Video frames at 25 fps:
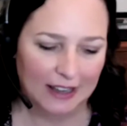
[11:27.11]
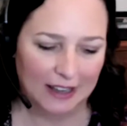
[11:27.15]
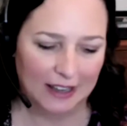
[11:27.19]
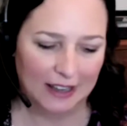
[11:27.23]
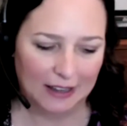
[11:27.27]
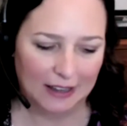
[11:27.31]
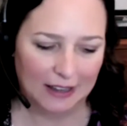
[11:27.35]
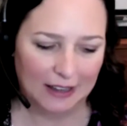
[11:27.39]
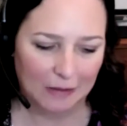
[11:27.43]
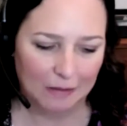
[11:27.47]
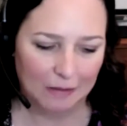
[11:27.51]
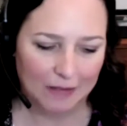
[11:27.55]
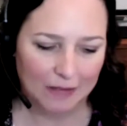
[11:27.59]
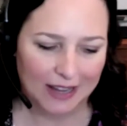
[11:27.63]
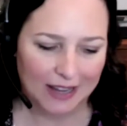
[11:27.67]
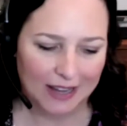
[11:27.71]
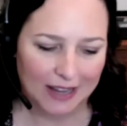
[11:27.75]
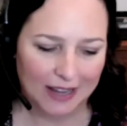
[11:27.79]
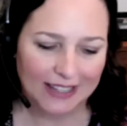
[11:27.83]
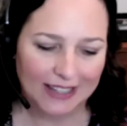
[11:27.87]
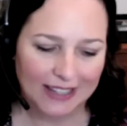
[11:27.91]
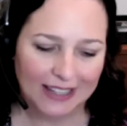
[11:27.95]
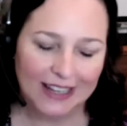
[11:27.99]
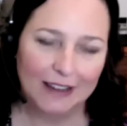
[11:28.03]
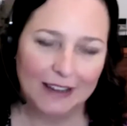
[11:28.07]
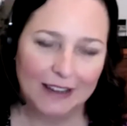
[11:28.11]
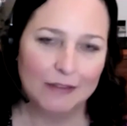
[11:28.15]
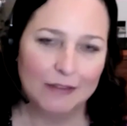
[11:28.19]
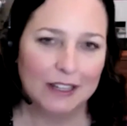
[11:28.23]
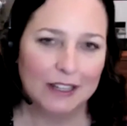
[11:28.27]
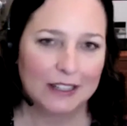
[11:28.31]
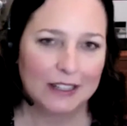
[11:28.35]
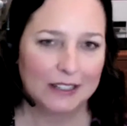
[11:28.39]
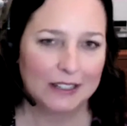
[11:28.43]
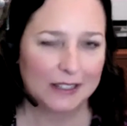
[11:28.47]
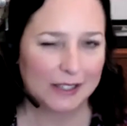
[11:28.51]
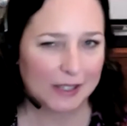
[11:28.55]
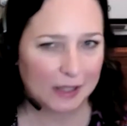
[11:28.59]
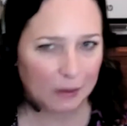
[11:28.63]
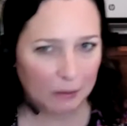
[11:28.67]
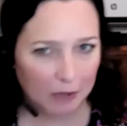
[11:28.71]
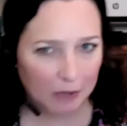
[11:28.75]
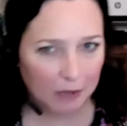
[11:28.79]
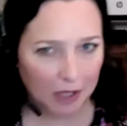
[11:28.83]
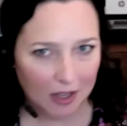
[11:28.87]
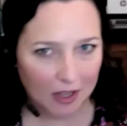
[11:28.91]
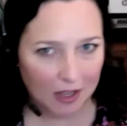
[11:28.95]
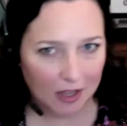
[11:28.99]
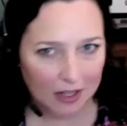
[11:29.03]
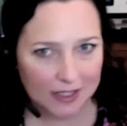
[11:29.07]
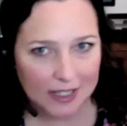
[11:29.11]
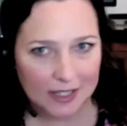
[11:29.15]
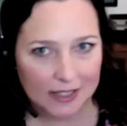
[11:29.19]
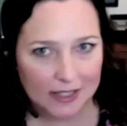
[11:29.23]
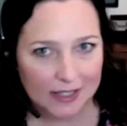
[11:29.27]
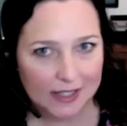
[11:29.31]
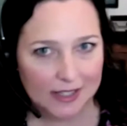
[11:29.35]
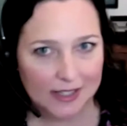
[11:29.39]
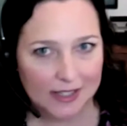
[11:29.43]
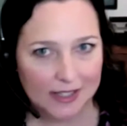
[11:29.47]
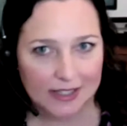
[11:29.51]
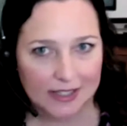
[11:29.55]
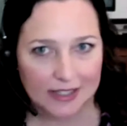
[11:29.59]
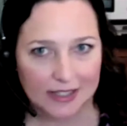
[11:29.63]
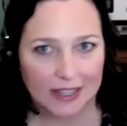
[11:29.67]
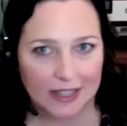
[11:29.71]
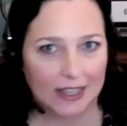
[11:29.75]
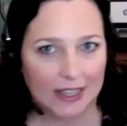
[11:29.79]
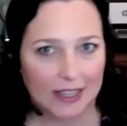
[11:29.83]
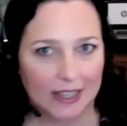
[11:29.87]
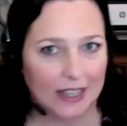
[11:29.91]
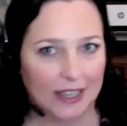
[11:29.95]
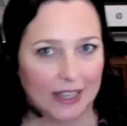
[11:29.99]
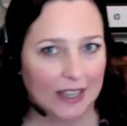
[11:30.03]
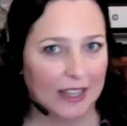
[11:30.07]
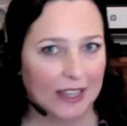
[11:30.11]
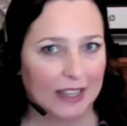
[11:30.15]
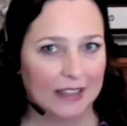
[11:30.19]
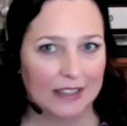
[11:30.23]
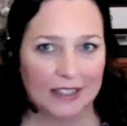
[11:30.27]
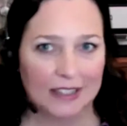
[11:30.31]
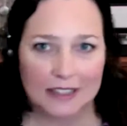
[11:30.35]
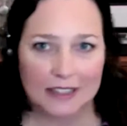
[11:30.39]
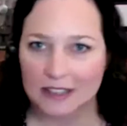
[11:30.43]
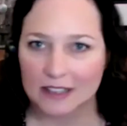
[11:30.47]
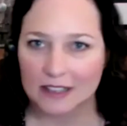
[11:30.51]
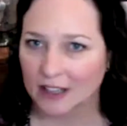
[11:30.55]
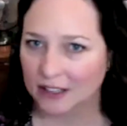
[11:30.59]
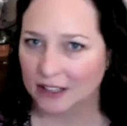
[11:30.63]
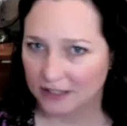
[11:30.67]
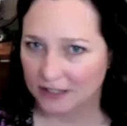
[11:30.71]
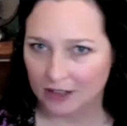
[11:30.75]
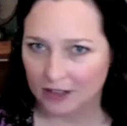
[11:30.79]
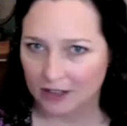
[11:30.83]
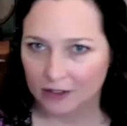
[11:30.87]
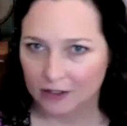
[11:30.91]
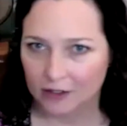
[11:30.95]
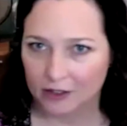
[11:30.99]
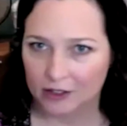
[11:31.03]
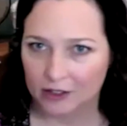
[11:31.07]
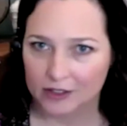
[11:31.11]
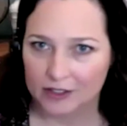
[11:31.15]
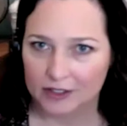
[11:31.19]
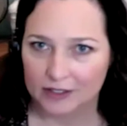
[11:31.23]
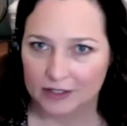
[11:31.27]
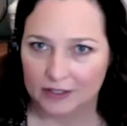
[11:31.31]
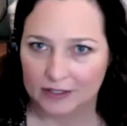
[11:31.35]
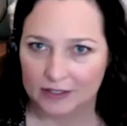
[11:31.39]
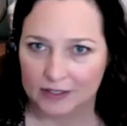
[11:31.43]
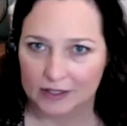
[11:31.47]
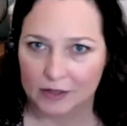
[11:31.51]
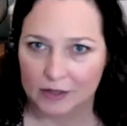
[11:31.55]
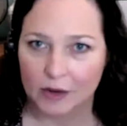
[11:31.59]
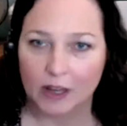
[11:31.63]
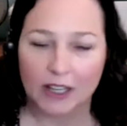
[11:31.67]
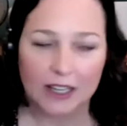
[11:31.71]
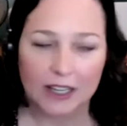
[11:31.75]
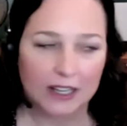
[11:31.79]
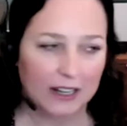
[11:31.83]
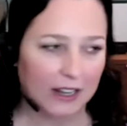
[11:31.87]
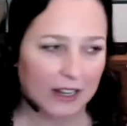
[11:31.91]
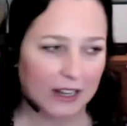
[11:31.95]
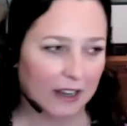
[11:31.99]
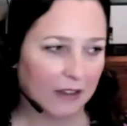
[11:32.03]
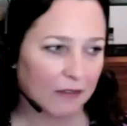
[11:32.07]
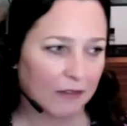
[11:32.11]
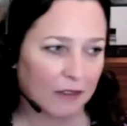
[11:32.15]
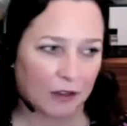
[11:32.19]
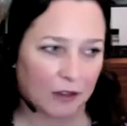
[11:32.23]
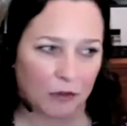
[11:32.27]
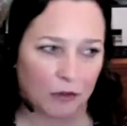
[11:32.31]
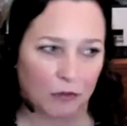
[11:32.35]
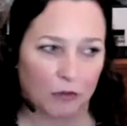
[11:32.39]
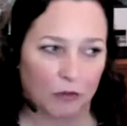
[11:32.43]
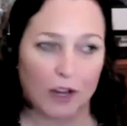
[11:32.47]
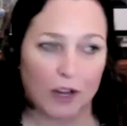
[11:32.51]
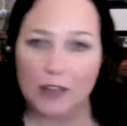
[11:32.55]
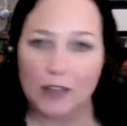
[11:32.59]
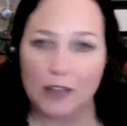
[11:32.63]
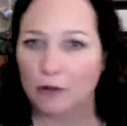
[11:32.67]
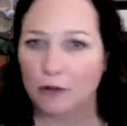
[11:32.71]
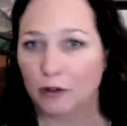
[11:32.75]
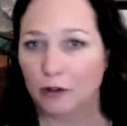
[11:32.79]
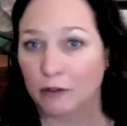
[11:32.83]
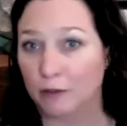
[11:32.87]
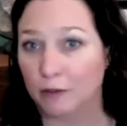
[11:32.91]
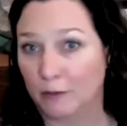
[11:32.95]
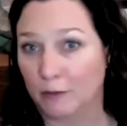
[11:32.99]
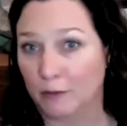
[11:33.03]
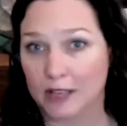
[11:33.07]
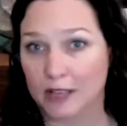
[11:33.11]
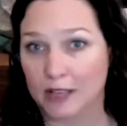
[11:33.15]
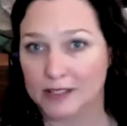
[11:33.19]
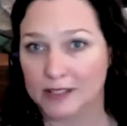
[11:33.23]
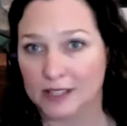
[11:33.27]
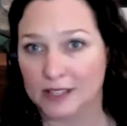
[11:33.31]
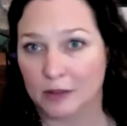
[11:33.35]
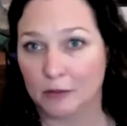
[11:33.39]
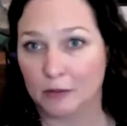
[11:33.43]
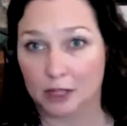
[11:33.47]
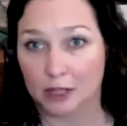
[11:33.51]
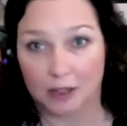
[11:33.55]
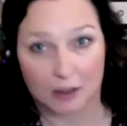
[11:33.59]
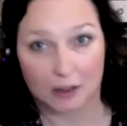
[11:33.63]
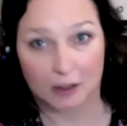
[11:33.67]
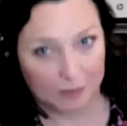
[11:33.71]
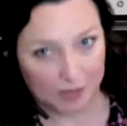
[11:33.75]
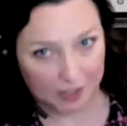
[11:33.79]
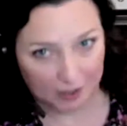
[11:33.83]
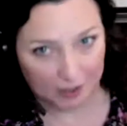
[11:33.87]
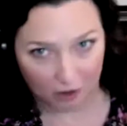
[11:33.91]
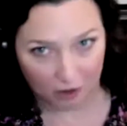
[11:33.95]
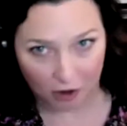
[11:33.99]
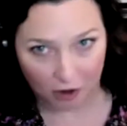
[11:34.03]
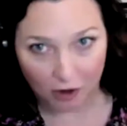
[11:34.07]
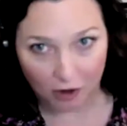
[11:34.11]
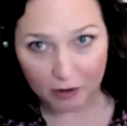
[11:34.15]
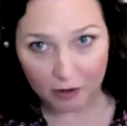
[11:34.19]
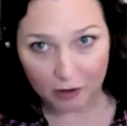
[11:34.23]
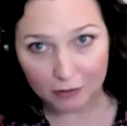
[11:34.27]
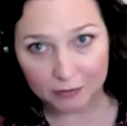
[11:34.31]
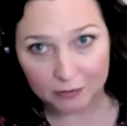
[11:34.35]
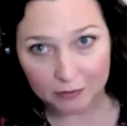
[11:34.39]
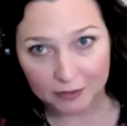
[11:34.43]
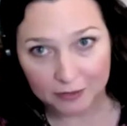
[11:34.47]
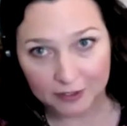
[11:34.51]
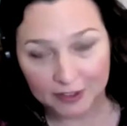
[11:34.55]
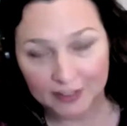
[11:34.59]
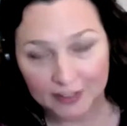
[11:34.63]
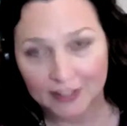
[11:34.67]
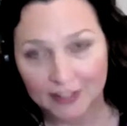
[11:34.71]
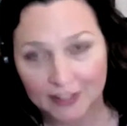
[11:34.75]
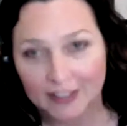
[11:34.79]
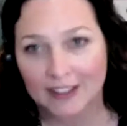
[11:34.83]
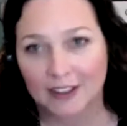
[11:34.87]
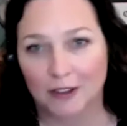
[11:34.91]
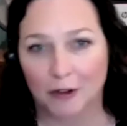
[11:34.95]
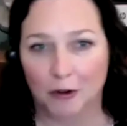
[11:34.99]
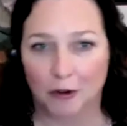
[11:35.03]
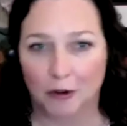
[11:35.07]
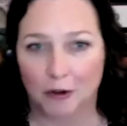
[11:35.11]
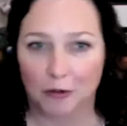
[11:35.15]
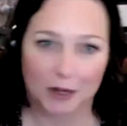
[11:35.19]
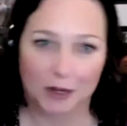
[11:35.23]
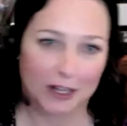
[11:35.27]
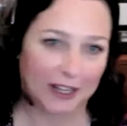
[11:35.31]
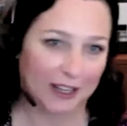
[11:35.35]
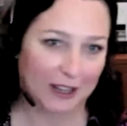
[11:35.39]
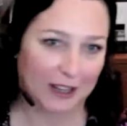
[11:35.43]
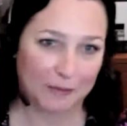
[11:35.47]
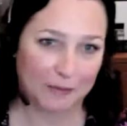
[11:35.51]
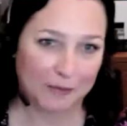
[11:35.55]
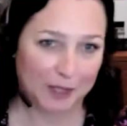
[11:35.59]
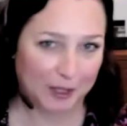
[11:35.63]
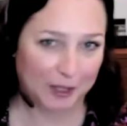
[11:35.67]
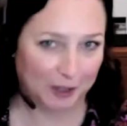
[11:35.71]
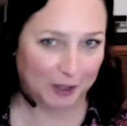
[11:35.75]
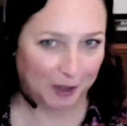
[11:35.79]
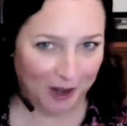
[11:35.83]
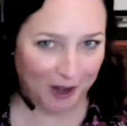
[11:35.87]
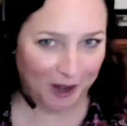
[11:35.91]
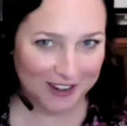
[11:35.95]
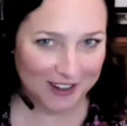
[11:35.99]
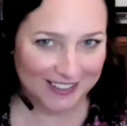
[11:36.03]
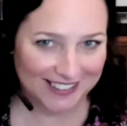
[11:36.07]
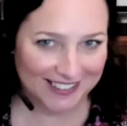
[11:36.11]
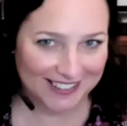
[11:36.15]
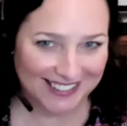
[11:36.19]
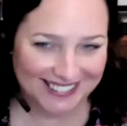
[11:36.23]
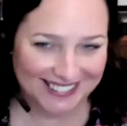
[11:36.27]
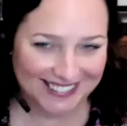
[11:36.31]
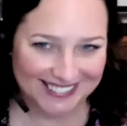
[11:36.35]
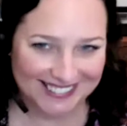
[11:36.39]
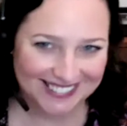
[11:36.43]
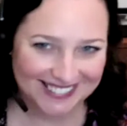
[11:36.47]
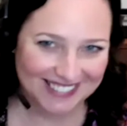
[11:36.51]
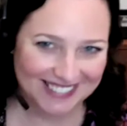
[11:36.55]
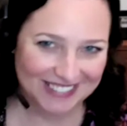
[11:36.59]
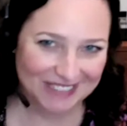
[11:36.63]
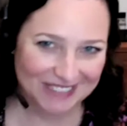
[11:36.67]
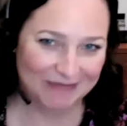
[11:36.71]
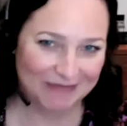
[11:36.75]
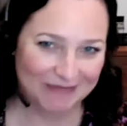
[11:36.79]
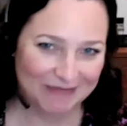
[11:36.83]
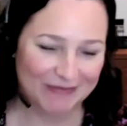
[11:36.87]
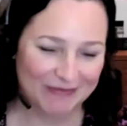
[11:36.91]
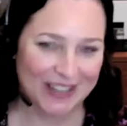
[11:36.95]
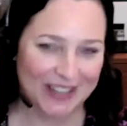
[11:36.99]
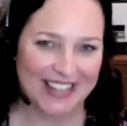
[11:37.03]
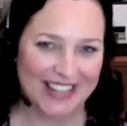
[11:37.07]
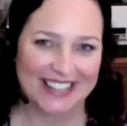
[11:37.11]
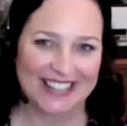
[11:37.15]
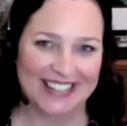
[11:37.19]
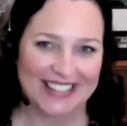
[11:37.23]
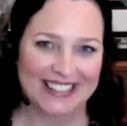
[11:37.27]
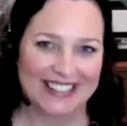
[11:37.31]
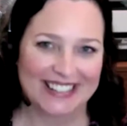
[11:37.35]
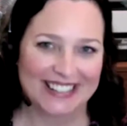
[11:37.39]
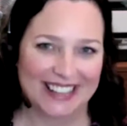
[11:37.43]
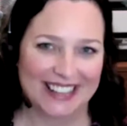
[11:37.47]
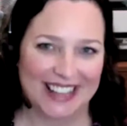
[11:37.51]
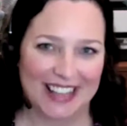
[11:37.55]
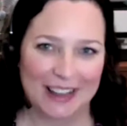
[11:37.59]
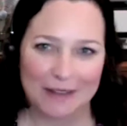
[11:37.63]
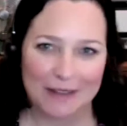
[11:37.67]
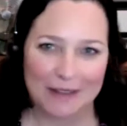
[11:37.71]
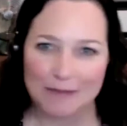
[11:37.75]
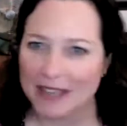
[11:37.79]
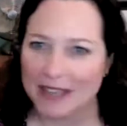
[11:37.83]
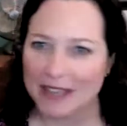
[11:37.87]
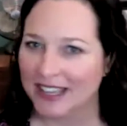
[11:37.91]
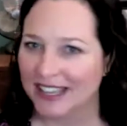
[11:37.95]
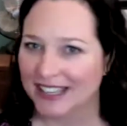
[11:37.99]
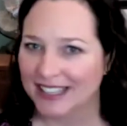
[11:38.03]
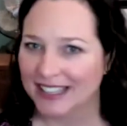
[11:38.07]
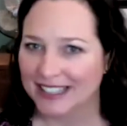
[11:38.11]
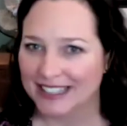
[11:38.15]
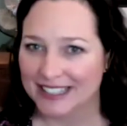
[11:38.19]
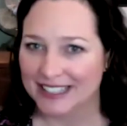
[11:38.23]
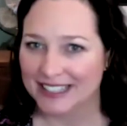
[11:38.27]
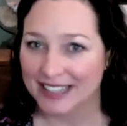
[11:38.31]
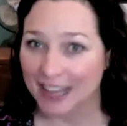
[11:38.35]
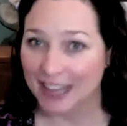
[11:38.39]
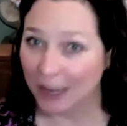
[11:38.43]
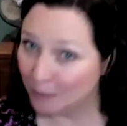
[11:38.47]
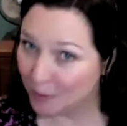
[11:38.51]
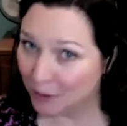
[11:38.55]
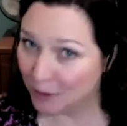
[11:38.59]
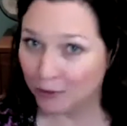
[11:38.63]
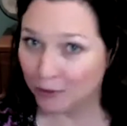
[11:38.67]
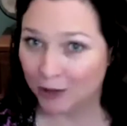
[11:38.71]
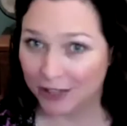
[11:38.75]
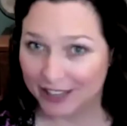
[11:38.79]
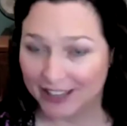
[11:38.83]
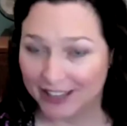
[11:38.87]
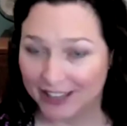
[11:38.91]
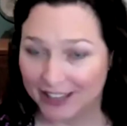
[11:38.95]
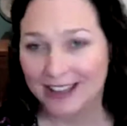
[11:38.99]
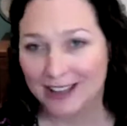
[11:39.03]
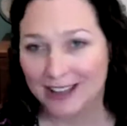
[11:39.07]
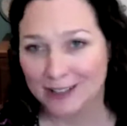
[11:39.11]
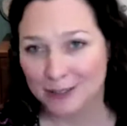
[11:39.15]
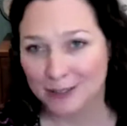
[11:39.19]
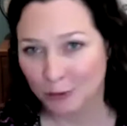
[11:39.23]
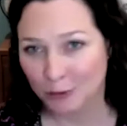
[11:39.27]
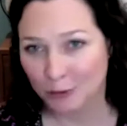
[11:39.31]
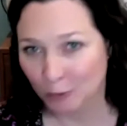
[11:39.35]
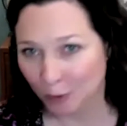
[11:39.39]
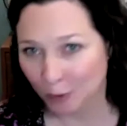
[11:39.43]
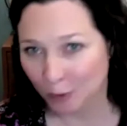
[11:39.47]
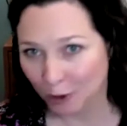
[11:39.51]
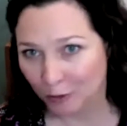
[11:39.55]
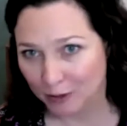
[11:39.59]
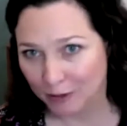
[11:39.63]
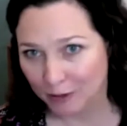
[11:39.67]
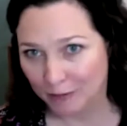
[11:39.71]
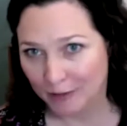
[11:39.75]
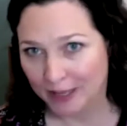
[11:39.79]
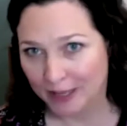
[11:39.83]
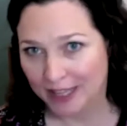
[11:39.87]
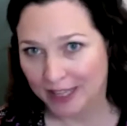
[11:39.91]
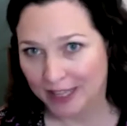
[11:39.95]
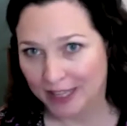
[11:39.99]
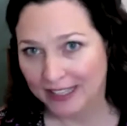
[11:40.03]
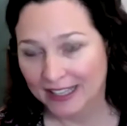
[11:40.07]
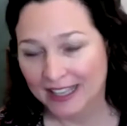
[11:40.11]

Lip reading: I can have that in some contexts and then not in others. So I can have a great growth mindset when it comes to golf or when it comes to gardening, but I may not be bringing that to work with me.